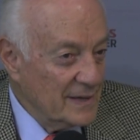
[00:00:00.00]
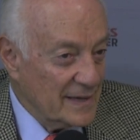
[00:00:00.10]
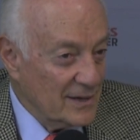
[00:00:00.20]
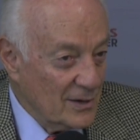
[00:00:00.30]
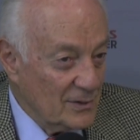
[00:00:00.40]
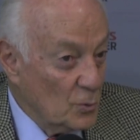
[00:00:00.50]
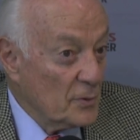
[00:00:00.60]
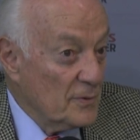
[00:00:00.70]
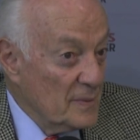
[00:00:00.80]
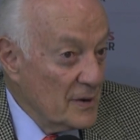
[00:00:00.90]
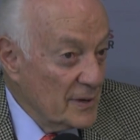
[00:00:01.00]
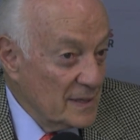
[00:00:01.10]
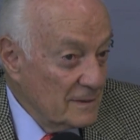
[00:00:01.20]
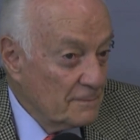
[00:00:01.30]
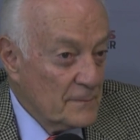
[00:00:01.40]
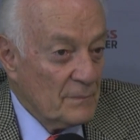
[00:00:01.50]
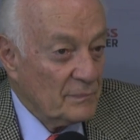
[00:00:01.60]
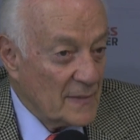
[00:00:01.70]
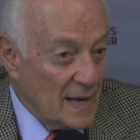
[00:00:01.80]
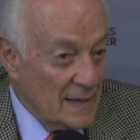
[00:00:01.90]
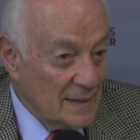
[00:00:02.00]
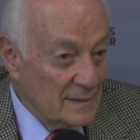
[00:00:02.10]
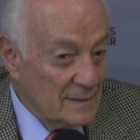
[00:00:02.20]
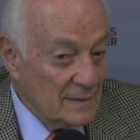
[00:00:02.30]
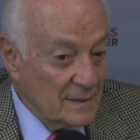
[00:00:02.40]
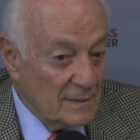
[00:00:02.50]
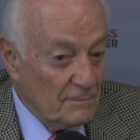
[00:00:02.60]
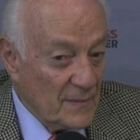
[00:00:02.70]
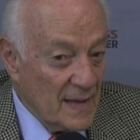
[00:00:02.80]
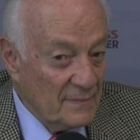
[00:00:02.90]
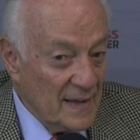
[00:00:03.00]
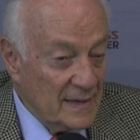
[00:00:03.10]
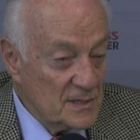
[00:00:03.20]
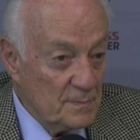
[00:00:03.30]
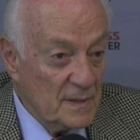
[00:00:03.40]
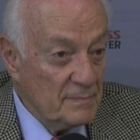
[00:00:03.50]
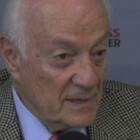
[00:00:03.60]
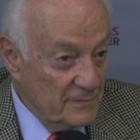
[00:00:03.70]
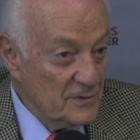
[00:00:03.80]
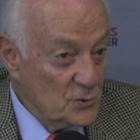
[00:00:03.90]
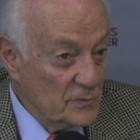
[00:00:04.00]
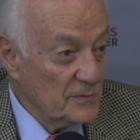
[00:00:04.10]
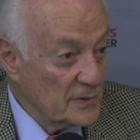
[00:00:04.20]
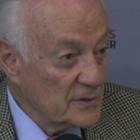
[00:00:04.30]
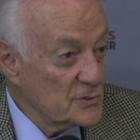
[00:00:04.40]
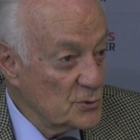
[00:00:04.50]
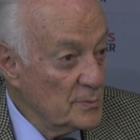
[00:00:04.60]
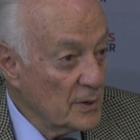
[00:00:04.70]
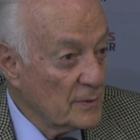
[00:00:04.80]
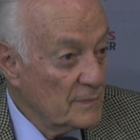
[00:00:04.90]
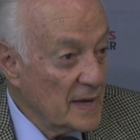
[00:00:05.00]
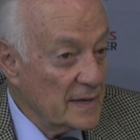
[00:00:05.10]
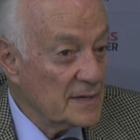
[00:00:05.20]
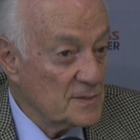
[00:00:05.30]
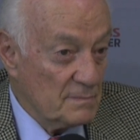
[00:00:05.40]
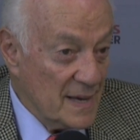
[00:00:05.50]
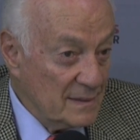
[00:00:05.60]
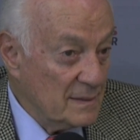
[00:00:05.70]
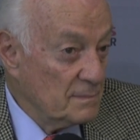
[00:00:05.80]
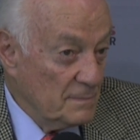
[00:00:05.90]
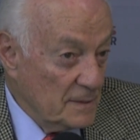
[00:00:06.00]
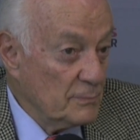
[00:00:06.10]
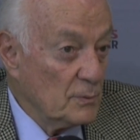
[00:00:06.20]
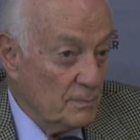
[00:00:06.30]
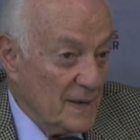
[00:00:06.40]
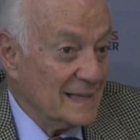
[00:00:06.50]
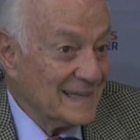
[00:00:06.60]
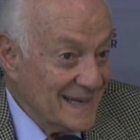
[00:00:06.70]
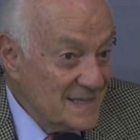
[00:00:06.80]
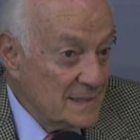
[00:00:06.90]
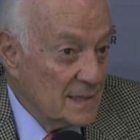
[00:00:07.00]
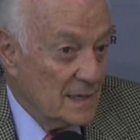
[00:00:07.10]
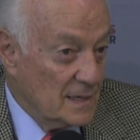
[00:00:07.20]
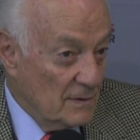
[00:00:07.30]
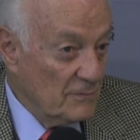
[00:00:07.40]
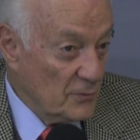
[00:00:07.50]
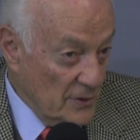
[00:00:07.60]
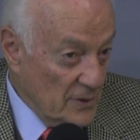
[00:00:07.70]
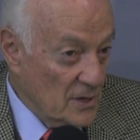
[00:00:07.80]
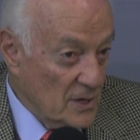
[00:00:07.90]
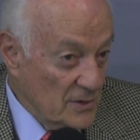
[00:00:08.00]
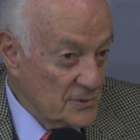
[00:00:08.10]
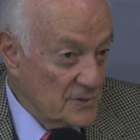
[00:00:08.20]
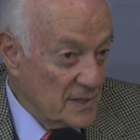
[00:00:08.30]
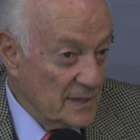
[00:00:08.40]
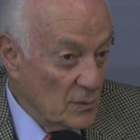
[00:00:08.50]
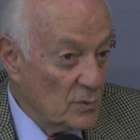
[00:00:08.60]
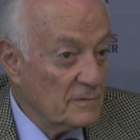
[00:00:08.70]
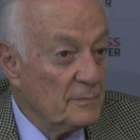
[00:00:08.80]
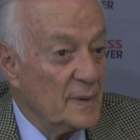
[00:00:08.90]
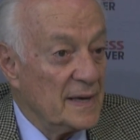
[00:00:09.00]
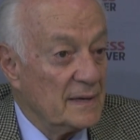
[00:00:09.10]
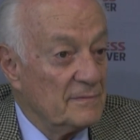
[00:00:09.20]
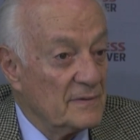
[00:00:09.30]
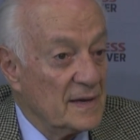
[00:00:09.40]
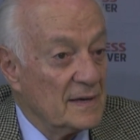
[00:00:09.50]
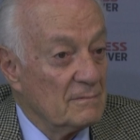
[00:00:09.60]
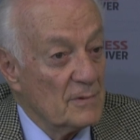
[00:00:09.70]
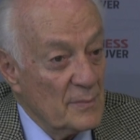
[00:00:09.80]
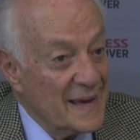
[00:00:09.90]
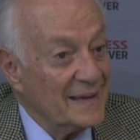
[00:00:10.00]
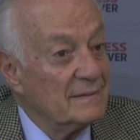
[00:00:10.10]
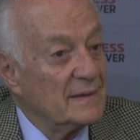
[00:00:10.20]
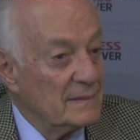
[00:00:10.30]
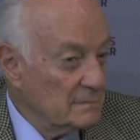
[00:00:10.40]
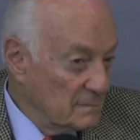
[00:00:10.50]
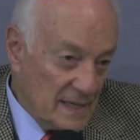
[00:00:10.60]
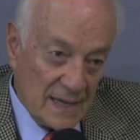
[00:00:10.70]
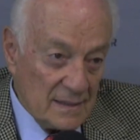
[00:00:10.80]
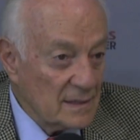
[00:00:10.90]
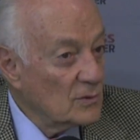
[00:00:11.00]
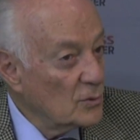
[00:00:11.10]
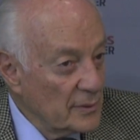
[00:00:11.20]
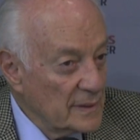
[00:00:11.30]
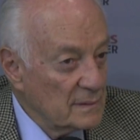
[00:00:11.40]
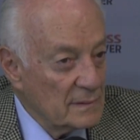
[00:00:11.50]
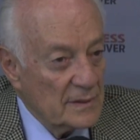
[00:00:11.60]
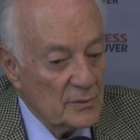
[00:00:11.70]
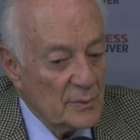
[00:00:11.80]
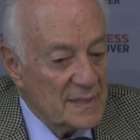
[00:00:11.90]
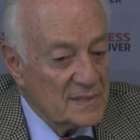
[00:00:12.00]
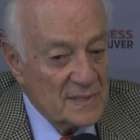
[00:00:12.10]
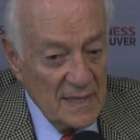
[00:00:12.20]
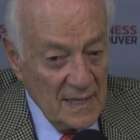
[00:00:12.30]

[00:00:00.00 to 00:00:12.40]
They are North American. And that has been beneficial for the consumer. It has meant that people pay less for their cars than they would have paid if they had remained in Canada or in the U.S.